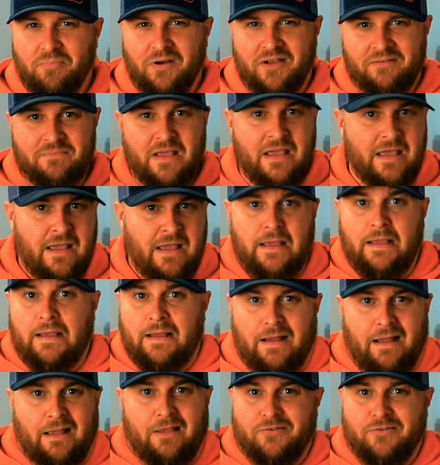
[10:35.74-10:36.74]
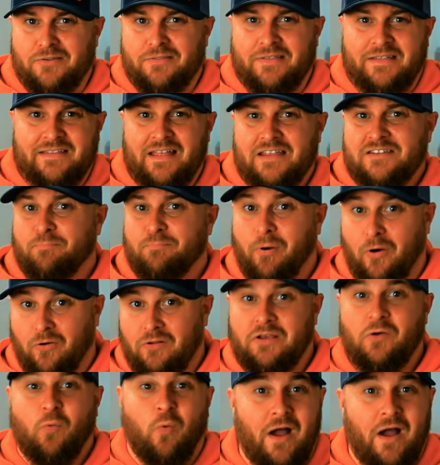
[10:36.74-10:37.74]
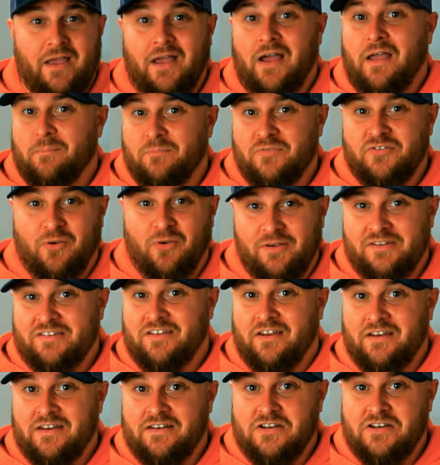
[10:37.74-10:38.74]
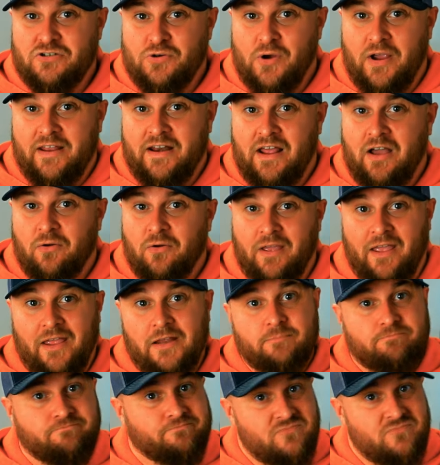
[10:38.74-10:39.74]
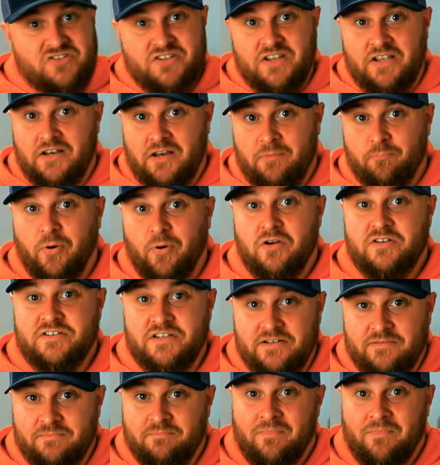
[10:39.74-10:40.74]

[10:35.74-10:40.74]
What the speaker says: but I also think that's partly why I'm so excited to try it out and see it in person.